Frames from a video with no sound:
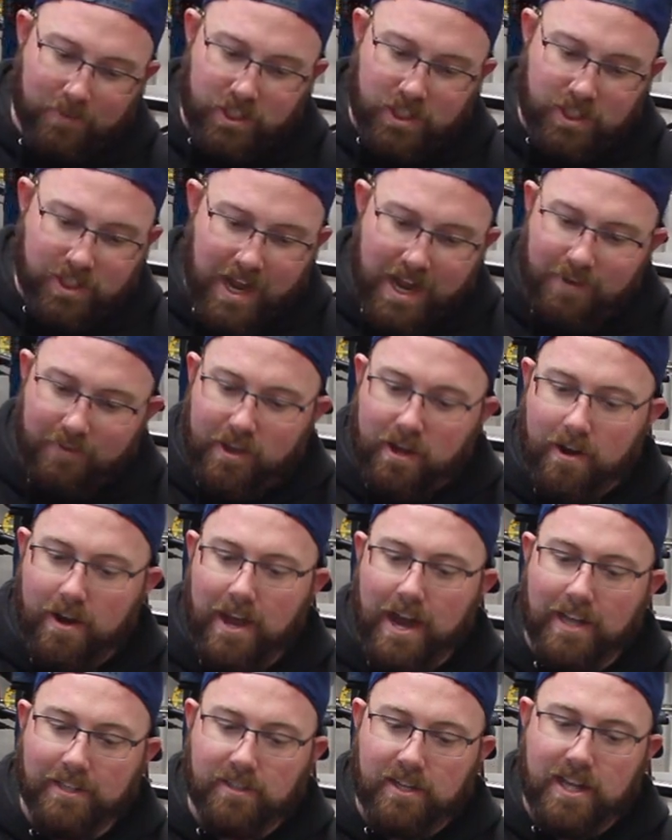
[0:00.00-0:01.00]
Just out of
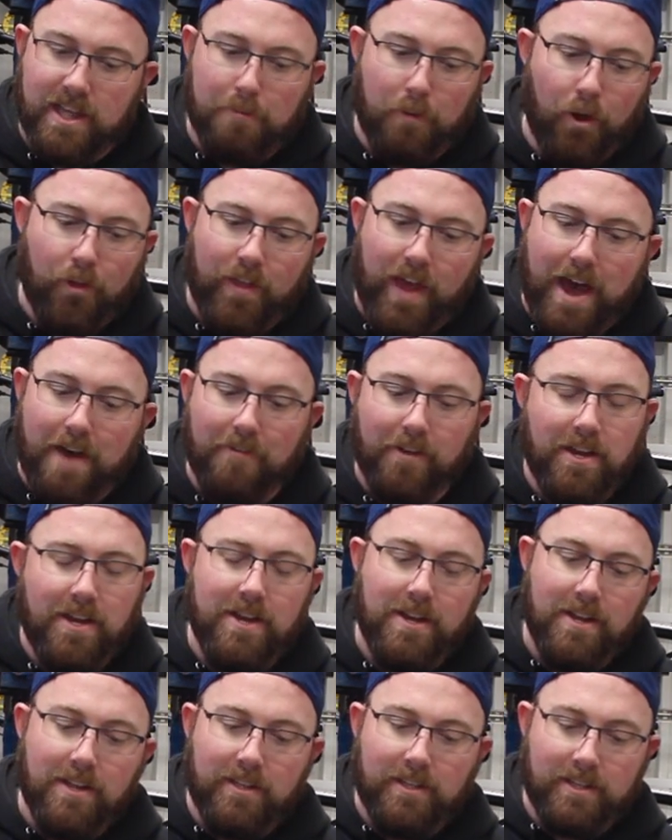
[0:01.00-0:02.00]
curiosity, they both have
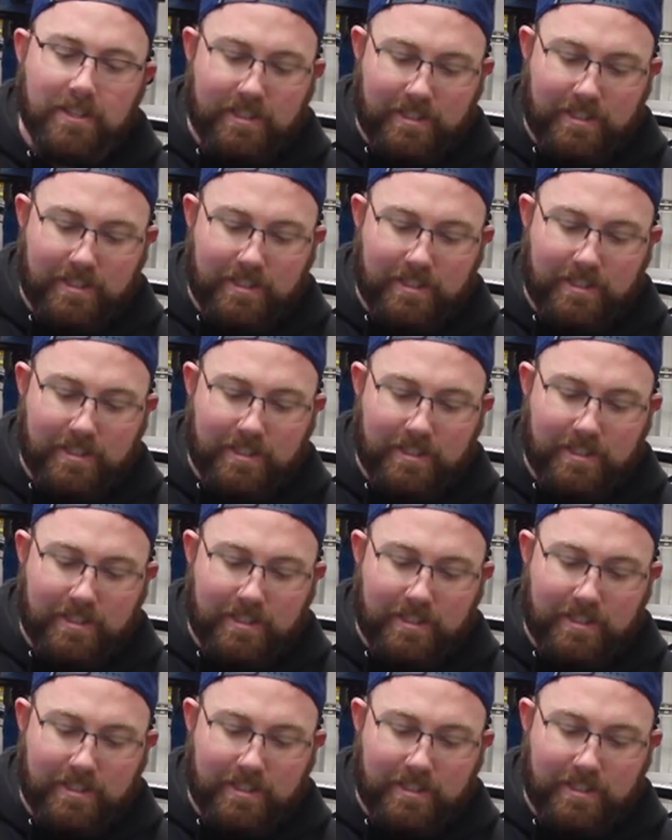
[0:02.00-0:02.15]
the